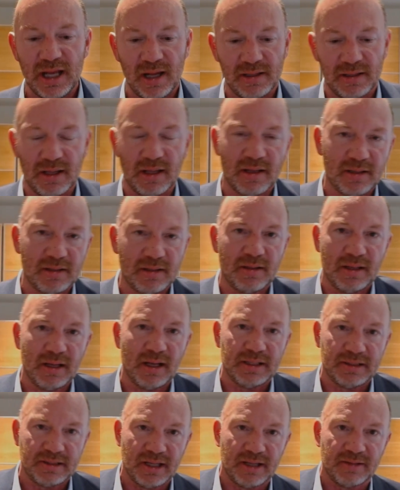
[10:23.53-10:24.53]

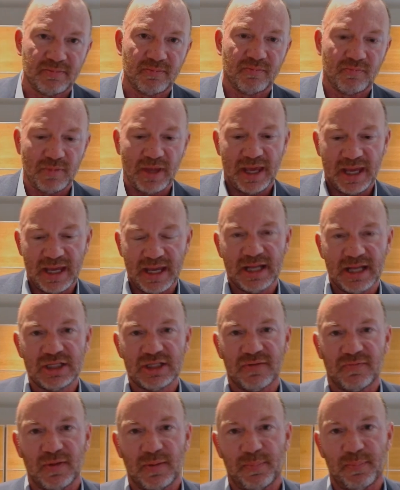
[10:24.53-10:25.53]
at the
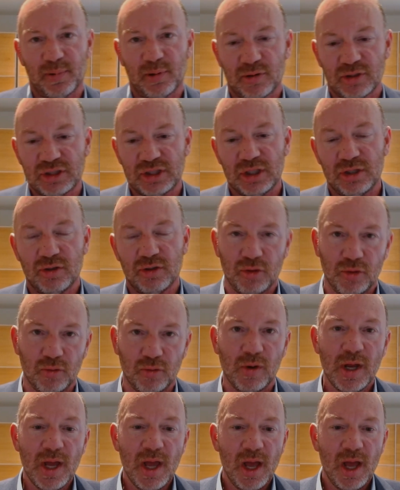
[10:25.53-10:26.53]
hands of the person
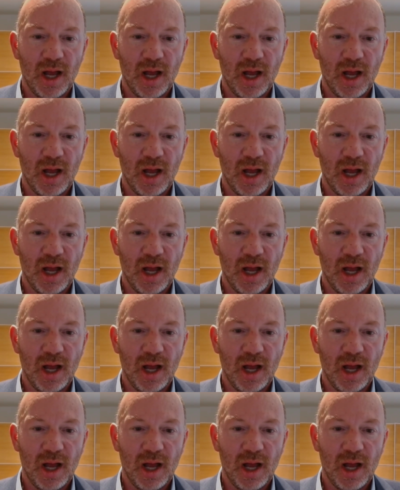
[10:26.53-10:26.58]
who